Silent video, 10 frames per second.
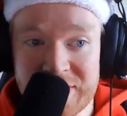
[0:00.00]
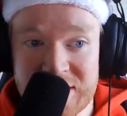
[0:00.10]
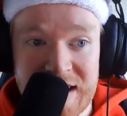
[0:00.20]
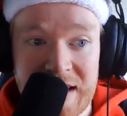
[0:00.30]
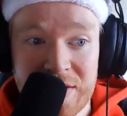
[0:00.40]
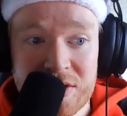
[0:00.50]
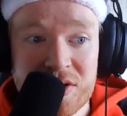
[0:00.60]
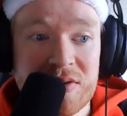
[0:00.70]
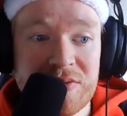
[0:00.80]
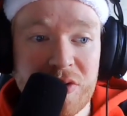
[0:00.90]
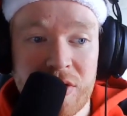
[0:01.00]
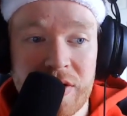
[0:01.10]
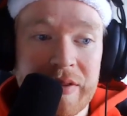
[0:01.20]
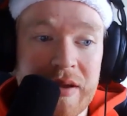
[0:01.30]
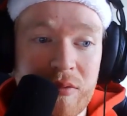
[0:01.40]
of sailors
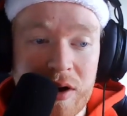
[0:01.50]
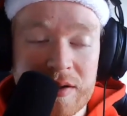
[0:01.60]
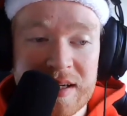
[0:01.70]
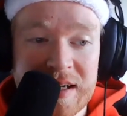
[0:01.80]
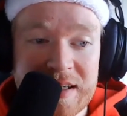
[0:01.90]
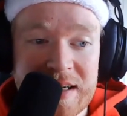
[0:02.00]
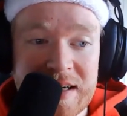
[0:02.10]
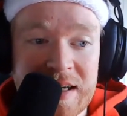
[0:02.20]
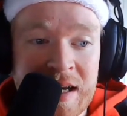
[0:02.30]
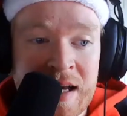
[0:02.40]
for the work that he did